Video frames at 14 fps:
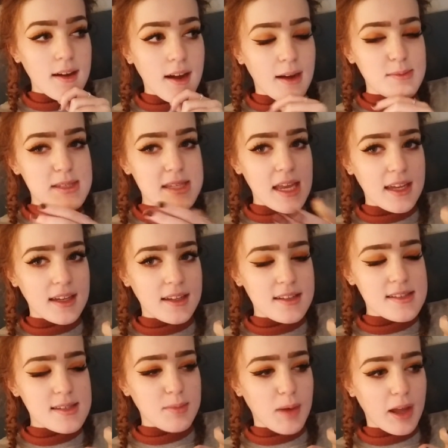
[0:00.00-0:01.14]
I'm
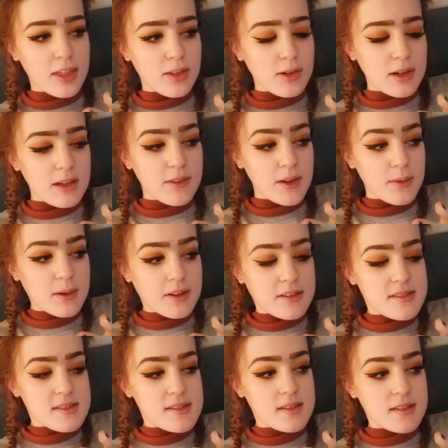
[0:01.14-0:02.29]
saying to my 3
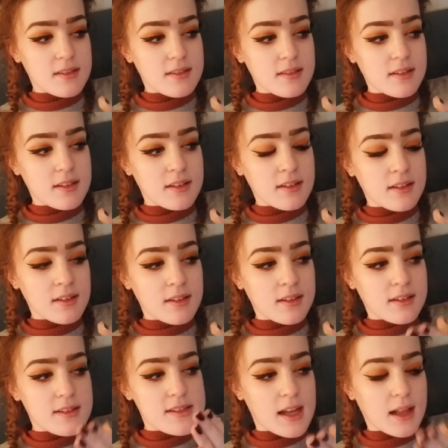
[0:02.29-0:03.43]
viewers,
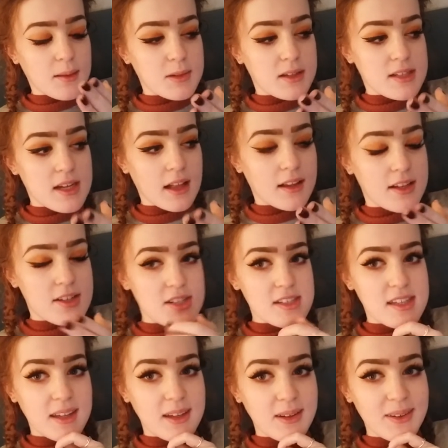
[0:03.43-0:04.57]
tell her she's
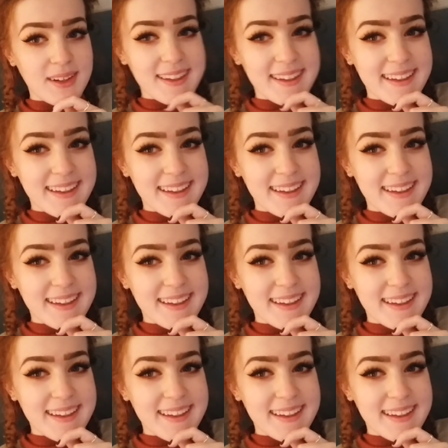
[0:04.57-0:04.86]
cute.